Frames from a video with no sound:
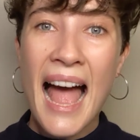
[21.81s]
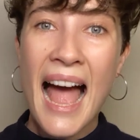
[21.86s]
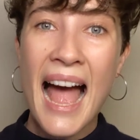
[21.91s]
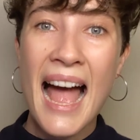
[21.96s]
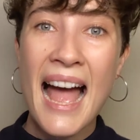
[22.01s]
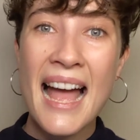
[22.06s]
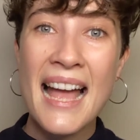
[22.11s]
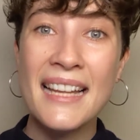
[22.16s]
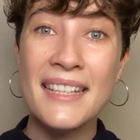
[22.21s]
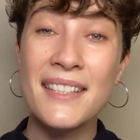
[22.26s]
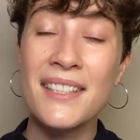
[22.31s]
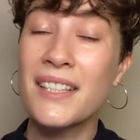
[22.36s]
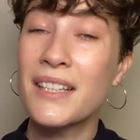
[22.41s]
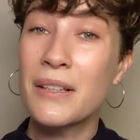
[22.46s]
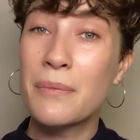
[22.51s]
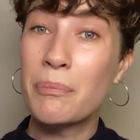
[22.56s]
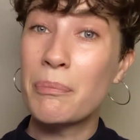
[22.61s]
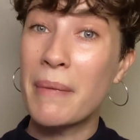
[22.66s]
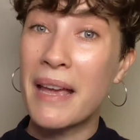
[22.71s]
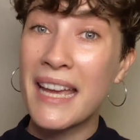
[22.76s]
And
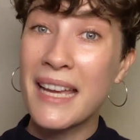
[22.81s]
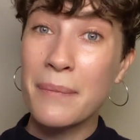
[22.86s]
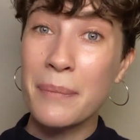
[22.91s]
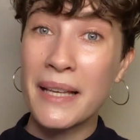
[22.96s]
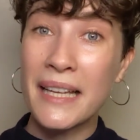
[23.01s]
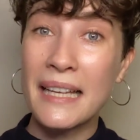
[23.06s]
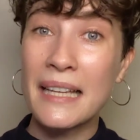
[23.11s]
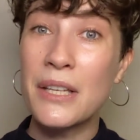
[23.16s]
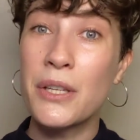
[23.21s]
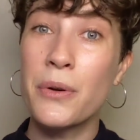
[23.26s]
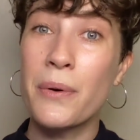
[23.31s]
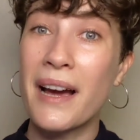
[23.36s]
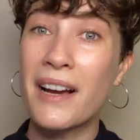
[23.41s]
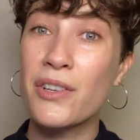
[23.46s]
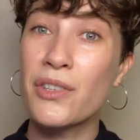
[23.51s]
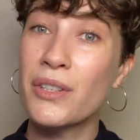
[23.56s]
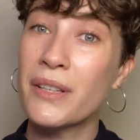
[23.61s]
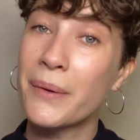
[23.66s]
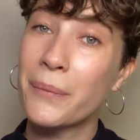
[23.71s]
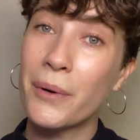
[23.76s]
maybe you
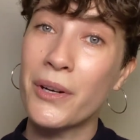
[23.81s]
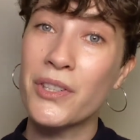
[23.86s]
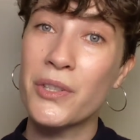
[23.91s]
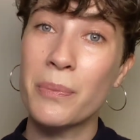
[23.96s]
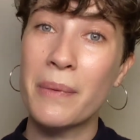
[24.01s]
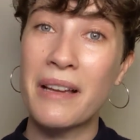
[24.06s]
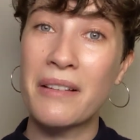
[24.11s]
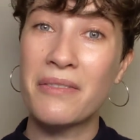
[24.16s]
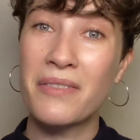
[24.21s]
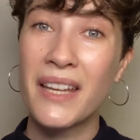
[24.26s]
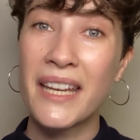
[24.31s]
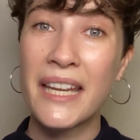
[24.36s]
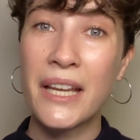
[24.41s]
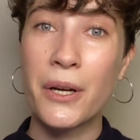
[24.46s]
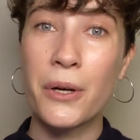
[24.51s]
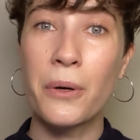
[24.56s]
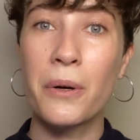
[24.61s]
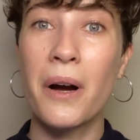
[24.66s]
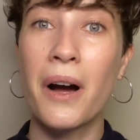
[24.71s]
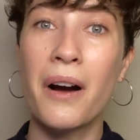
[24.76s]
actually watched my
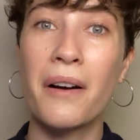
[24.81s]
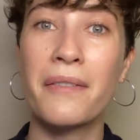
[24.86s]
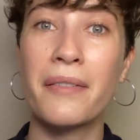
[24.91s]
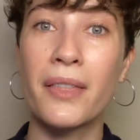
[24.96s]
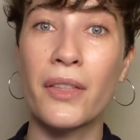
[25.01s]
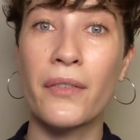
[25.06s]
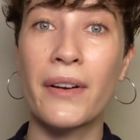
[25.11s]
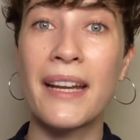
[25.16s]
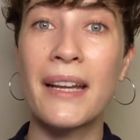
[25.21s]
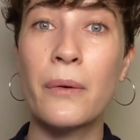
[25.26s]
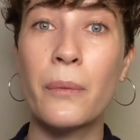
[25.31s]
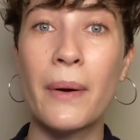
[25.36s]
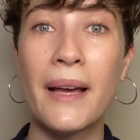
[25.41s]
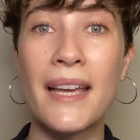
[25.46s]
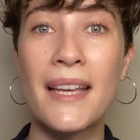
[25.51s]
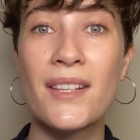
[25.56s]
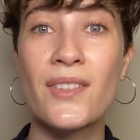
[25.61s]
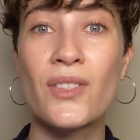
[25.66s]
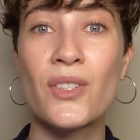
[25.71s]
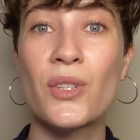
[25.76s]
video of three
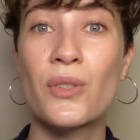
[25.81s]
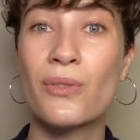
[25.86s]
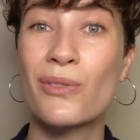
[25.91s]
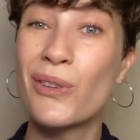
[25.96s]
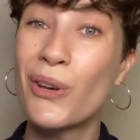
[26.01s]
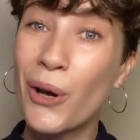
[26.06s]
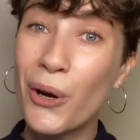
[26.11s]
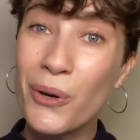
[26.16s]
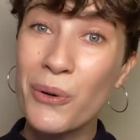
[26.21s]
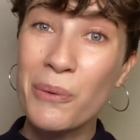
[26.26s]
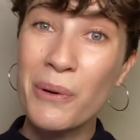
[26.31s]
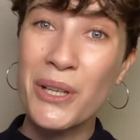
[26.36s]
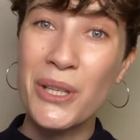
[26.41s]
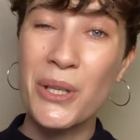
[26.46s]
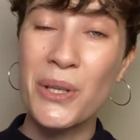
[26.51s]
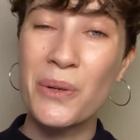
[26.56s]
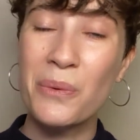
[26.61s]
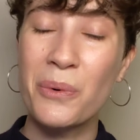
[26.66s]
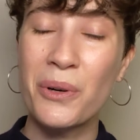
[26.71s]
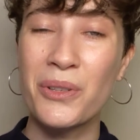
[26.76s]
ways to know
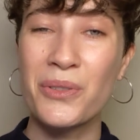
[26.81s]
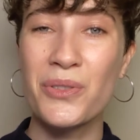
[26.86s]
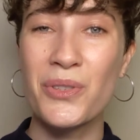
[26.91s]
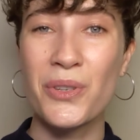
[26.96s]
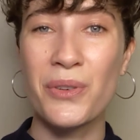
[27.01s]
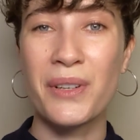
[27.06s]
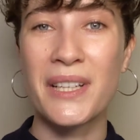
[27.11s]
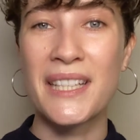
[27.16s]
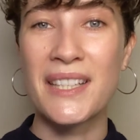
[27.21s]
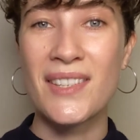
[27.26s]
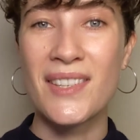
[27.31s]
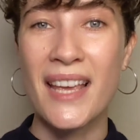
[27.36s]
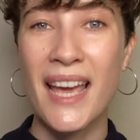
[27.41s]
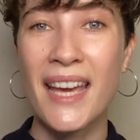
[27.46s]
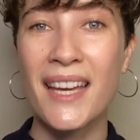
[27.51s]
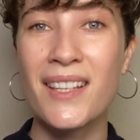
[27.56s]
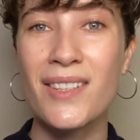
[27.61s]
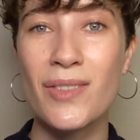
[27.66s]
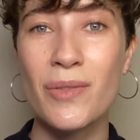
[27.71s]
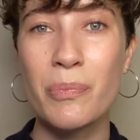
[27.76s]
what you want during
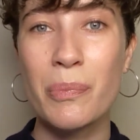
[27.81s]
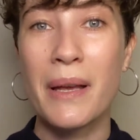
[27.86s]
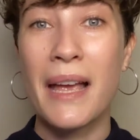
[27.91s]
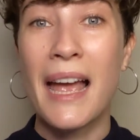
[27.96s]
sex,